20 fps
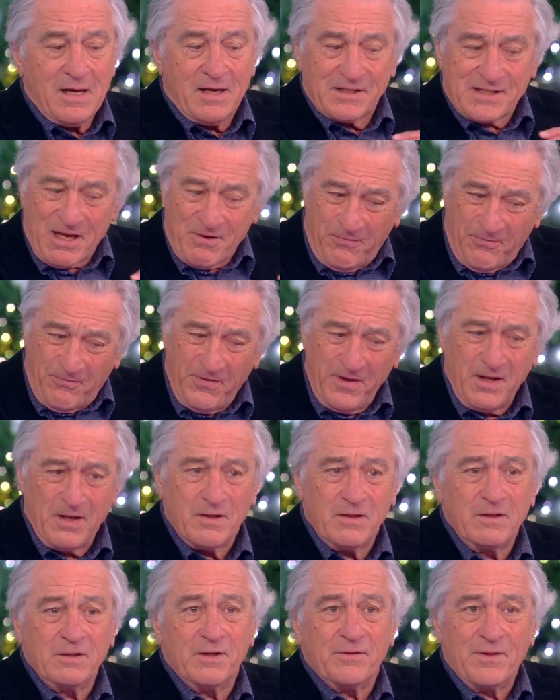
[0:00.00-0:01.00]
as I
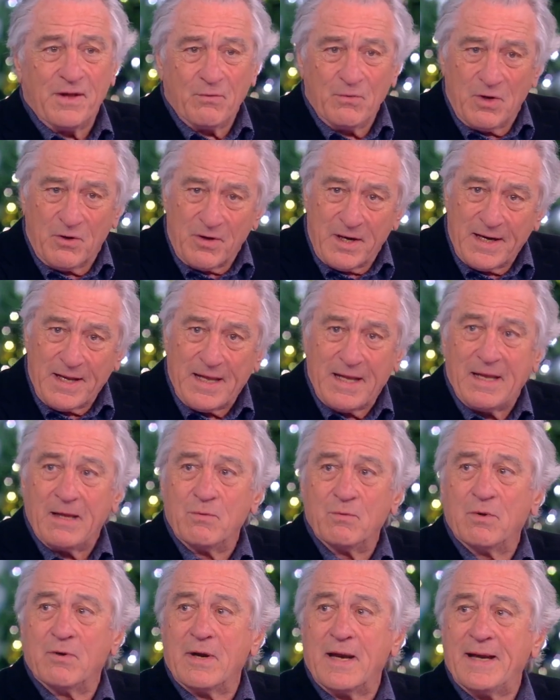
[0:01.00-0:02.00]
feel that we're at
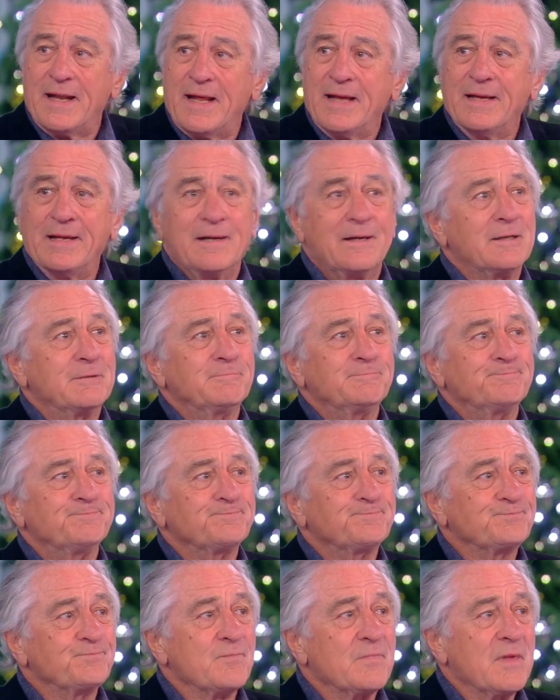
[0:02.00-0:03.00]
a, we're at a,
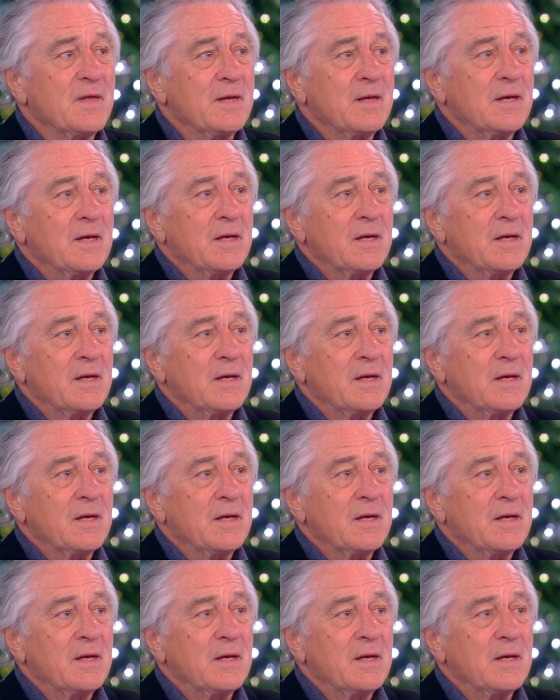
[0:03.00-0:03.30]
um, mm.